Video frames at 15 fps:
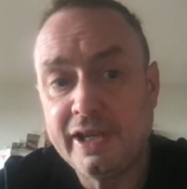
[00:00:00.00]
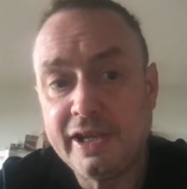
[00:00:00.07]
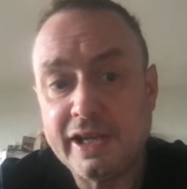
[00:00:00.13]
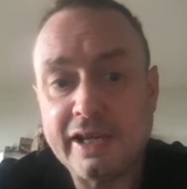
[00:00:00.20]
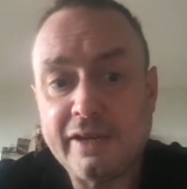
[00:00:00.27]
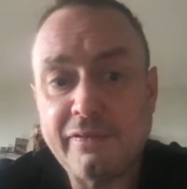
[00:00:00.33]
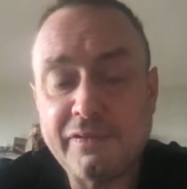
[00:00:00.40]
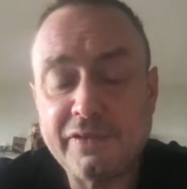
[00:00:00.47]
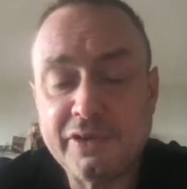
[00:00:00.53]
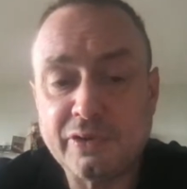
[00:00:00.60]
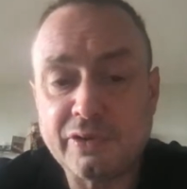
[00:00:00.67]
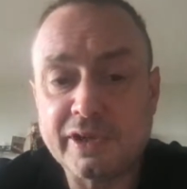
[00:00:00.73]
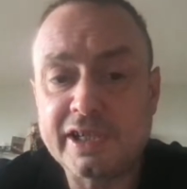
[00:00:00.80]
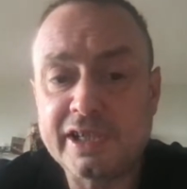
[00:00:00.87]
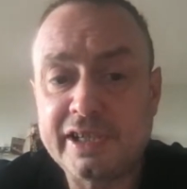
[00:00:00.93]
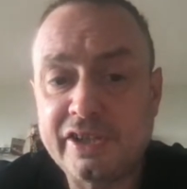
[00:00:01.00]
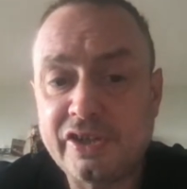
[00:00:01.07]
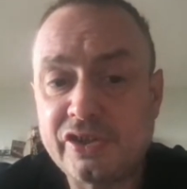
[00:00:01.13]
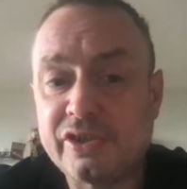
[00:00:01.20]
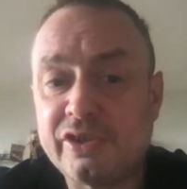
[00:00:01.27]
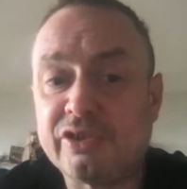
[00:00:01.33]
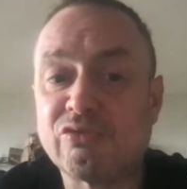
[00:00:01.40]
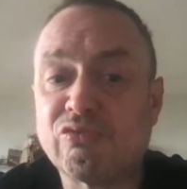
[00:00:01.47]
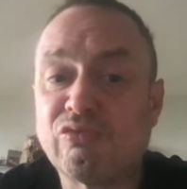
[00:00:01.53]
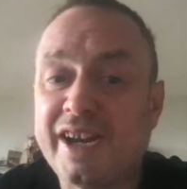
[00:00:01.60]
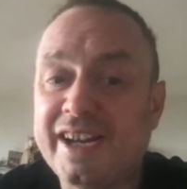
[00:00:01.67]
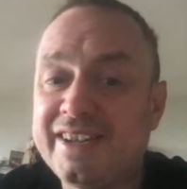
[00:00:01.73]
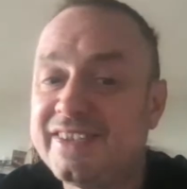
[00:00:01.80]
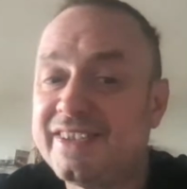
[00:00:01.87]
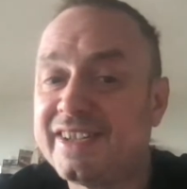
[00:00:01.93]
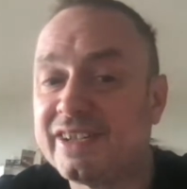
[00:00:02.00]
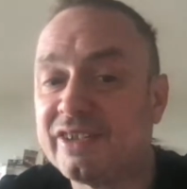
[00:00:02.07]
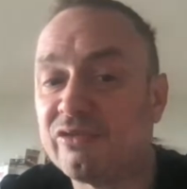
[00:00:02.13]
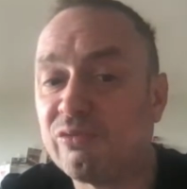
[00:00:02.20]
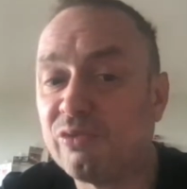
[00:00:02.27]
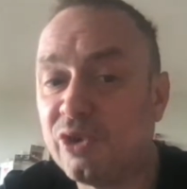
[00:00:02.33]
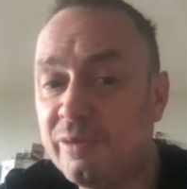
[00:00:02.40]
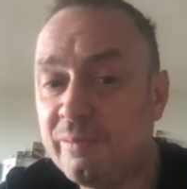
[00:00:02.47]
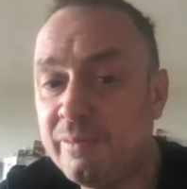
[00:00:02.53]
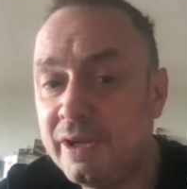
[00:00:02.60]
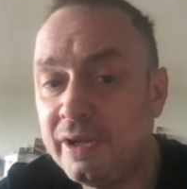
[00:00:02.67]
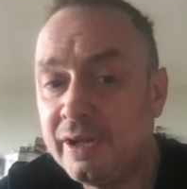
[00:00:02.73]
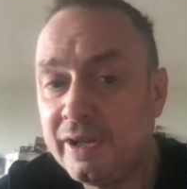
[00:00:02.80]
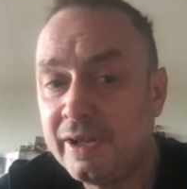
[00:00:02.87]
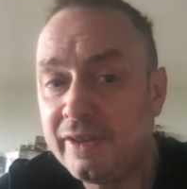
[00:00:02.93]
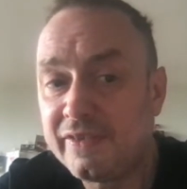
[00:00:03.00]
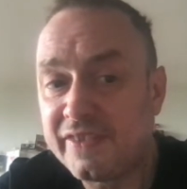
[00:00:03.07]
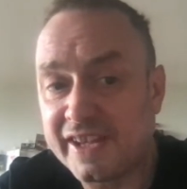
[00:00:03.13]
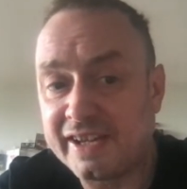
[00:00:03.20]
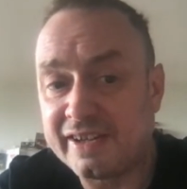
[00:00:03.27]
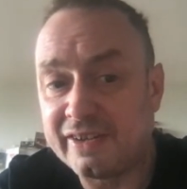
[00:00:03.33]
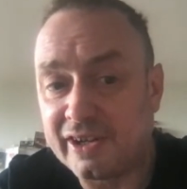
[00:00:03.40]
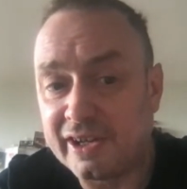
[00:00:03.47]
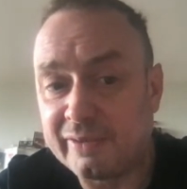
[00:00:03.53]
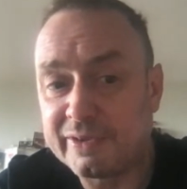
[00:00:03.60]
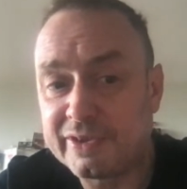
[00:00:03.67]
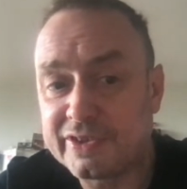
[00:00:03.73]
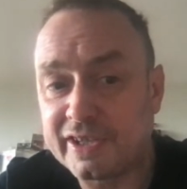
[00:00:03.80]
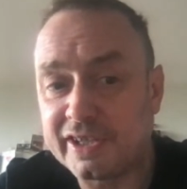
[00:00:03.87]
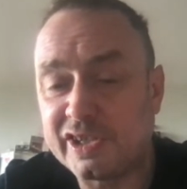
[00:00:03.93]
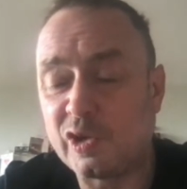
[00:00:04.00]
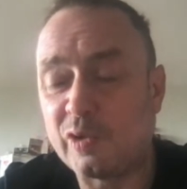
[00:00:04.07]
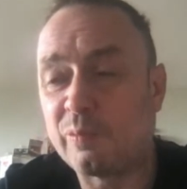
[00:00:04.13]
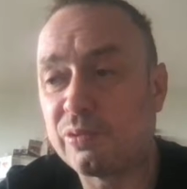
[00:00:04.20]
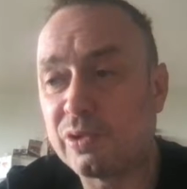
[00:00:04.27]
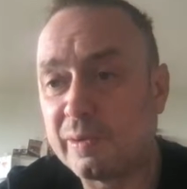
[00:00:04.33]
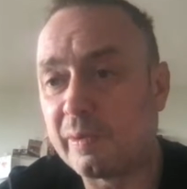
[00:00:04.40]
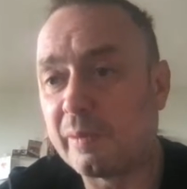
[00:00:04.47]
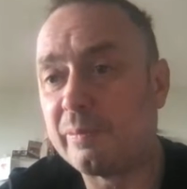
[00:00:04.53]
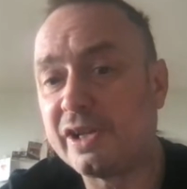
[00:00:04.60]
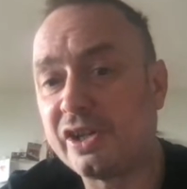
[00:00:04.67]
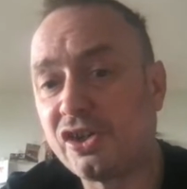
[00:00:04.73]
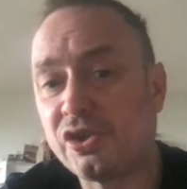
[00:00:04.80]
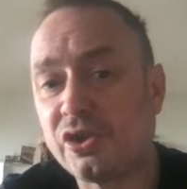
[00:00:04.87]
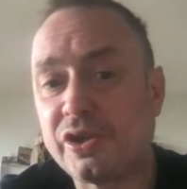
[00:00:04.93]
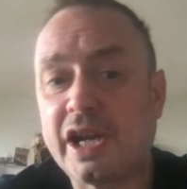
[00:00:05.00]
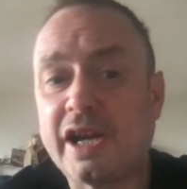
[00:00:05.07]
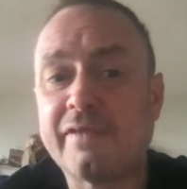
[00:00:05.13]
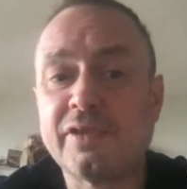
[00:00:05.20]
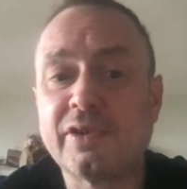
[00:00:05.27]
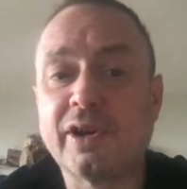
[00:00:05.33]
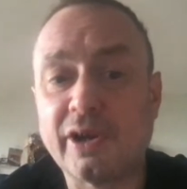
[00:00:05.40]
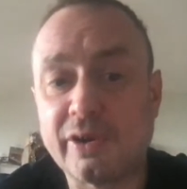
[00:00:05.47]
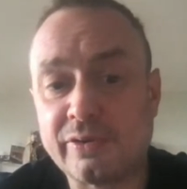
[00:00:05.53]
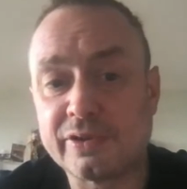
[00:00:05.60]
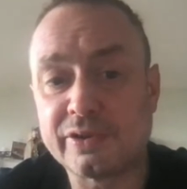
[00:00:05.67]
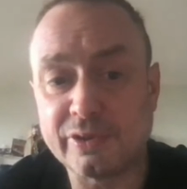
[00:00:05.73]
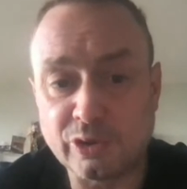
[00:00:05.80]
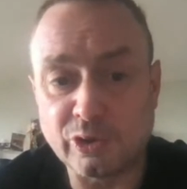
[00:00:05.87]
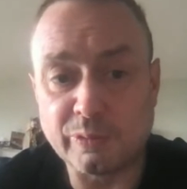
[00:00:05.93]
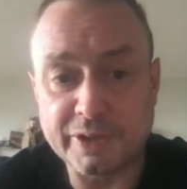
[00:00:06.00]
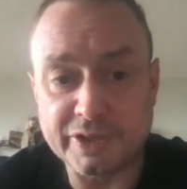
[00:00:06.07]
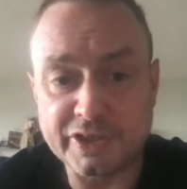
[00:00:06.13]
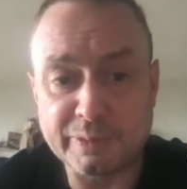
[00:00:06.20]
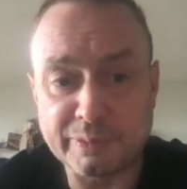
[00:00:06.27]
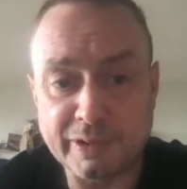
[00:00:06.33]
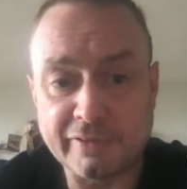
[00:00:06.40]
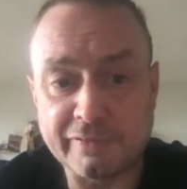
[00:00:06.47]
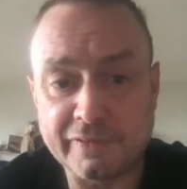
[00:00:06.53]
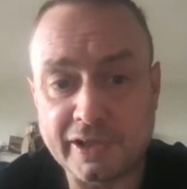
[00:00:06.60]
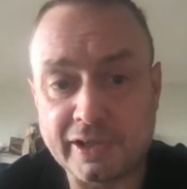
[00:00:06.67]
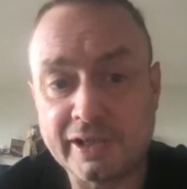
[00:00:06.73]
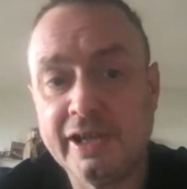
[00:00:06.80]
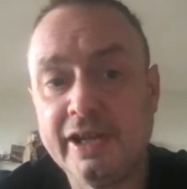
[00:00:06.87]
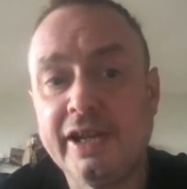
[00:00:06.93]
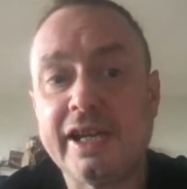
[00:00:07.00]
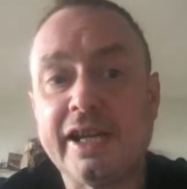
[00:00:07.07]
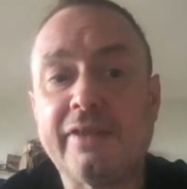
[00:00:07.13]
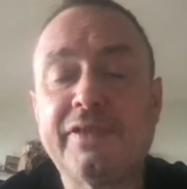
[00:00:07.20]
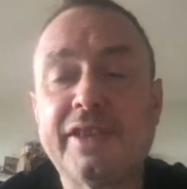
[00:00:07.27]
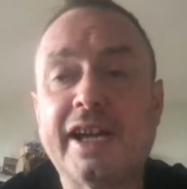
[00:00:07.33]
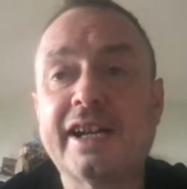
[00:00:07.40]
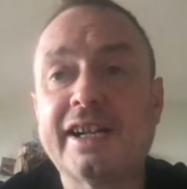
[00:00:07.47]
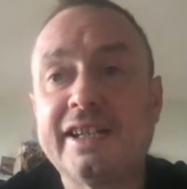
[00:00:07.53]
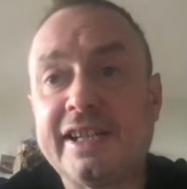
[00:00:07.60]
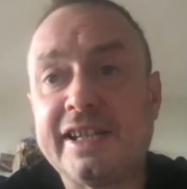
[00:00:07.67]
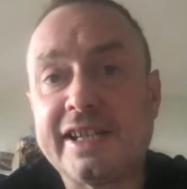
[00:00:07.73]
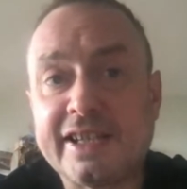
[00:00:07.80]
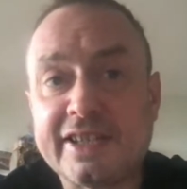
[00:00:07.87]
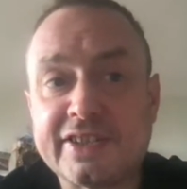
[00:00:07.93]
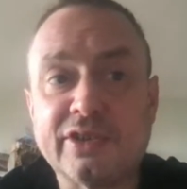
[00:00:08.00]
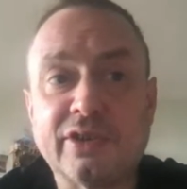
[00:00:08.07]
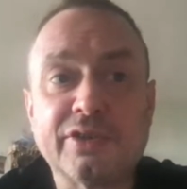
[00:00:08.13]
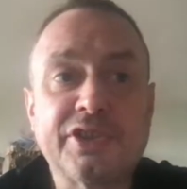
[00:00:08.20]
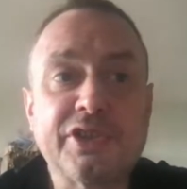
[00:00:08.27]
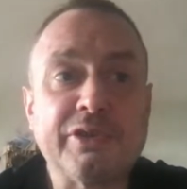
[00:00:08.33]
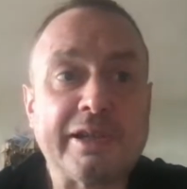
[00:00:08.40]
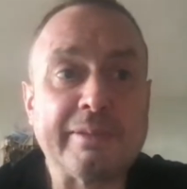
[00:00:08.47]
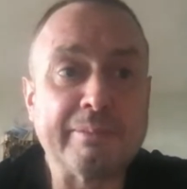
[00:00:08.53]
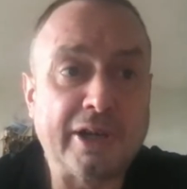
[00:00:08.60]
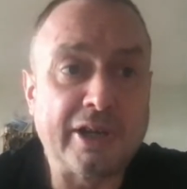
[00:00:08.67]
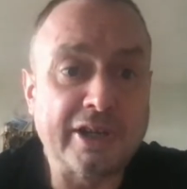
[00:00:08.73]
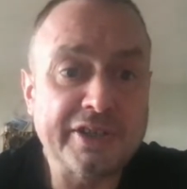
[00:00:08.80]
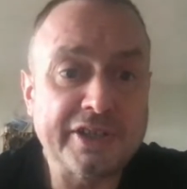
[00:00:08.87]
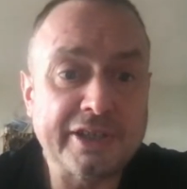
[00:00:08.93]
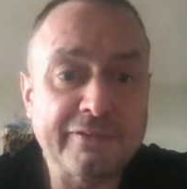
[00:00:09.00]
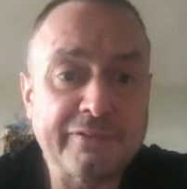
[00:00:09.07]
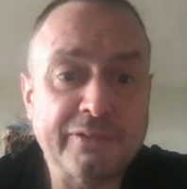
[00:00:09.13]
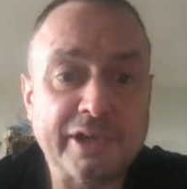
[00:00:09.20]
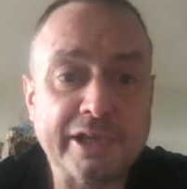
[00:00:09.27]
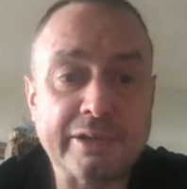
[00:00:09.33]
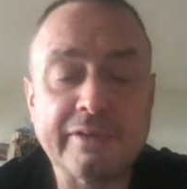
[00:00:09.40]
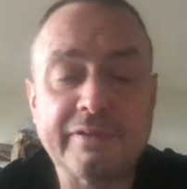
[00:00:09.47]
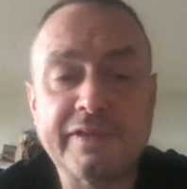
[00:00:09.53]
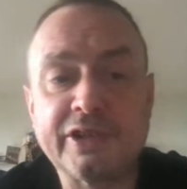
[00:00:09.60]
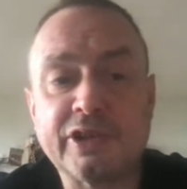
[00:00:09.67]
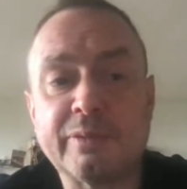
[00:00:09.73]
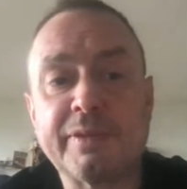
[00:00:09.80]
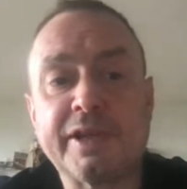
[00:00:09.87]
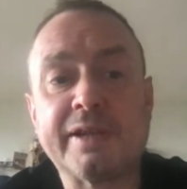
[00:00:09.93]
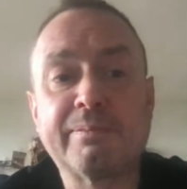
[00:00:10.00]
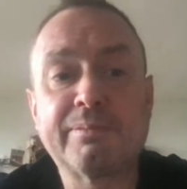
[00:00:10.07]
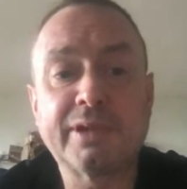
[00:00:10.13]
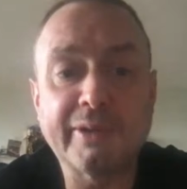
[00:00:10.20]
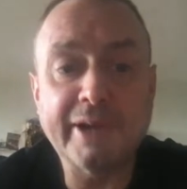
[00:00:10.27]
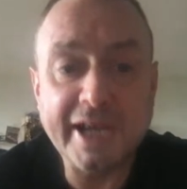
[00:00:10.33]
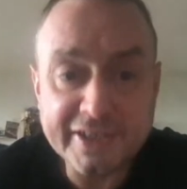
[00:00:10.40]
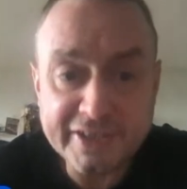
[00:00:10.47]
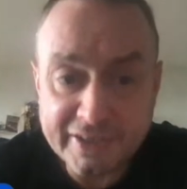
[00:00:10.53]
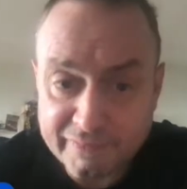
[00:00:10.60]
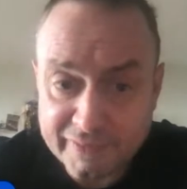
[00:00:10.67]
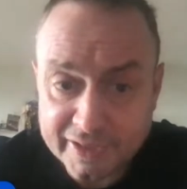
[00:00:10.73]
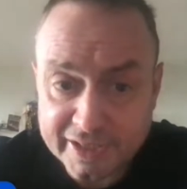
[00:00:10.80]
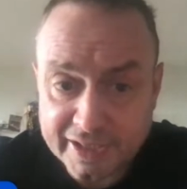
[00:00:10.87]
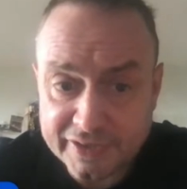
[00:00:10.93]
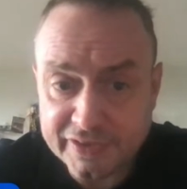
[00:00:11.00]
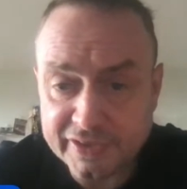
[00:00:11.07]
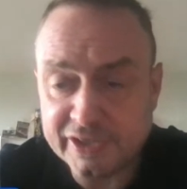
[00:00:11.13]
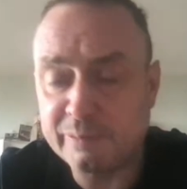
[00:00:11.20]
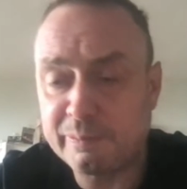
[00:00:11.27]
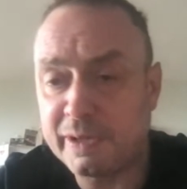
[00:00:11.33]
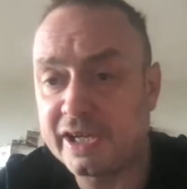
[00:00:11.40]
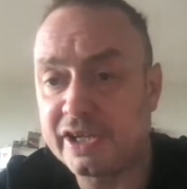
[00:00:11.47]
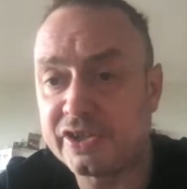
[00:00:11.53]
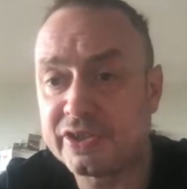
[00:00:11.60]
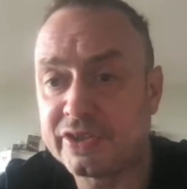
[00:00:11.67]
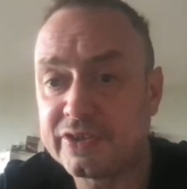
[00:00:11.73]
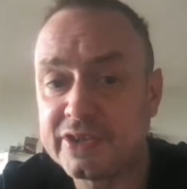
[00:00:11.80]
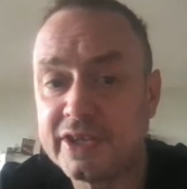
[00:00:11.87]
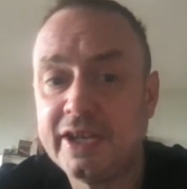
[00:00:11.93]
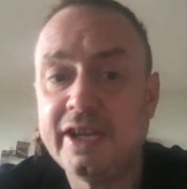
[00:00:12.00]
If you're a clinician who's renting a room, then I would say you probably should have your own Google Business Profile. If that clinic is not doing marketing for you, if they're not being proactive in getting you patients,